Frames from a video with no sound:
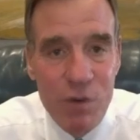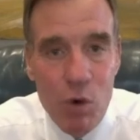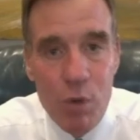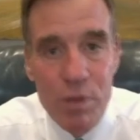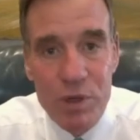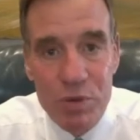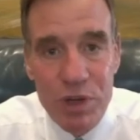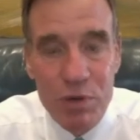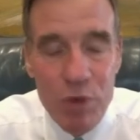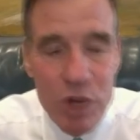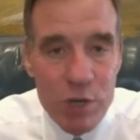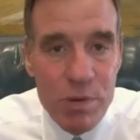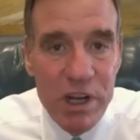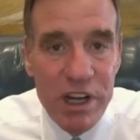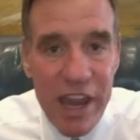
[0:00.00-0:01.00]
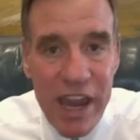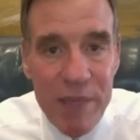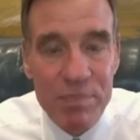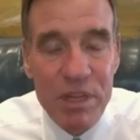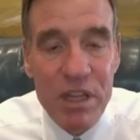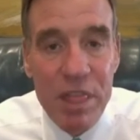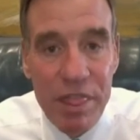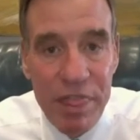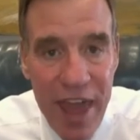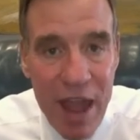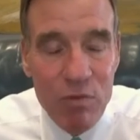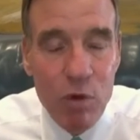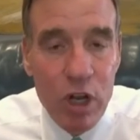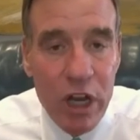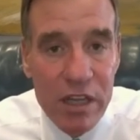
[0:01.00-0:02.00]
between Richmond and Hampton. That will get